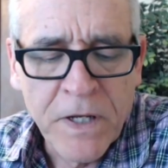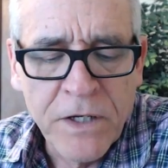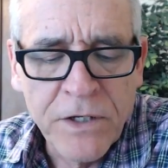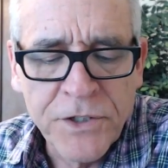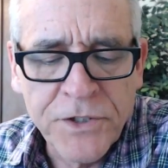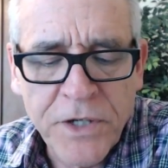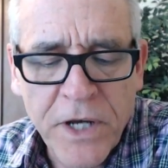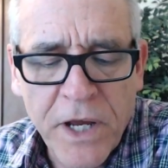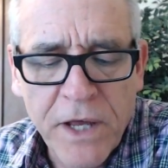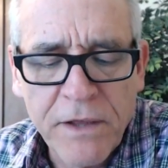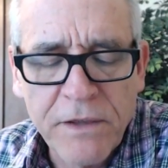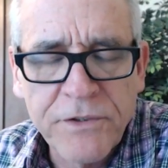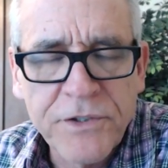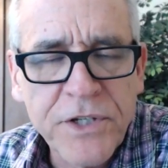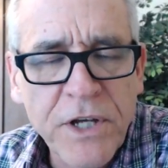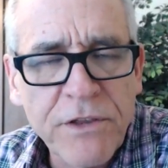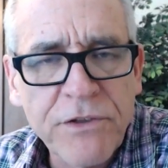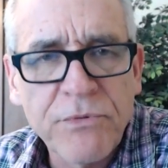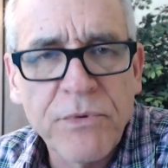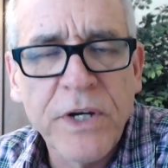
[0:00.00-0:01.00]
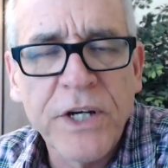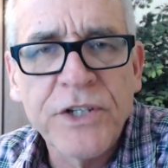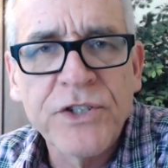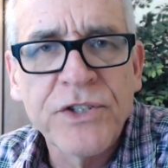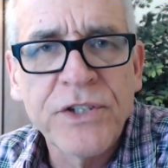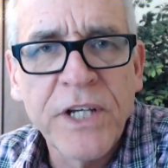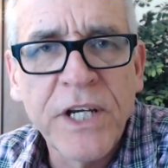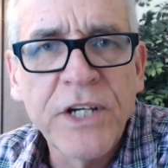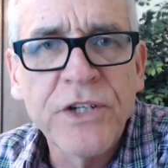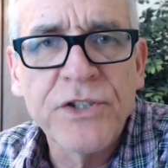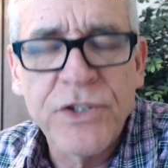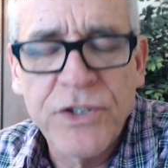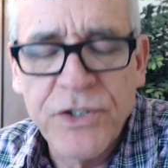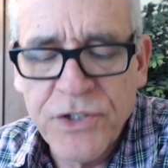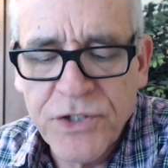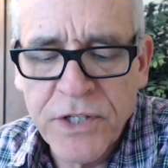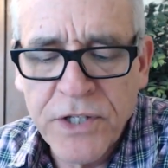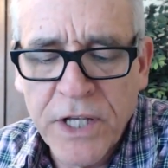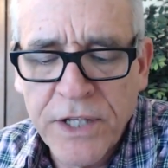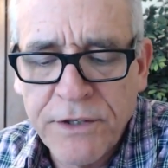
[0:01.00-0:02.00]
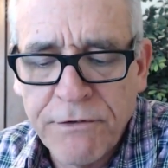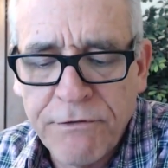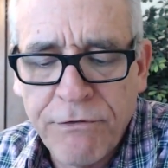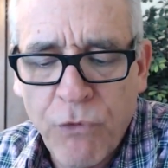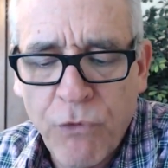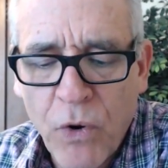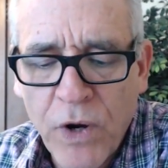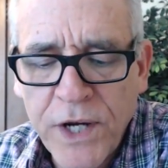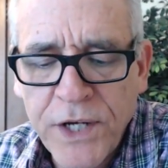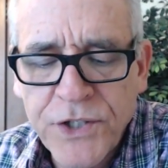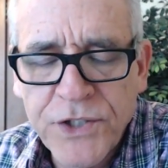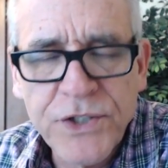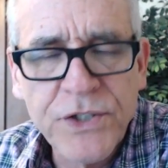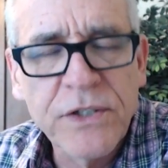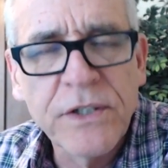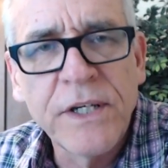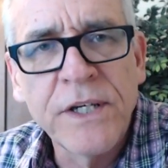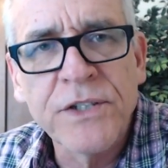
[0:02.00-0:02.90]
Seth, Seth Riggs teaches that the voice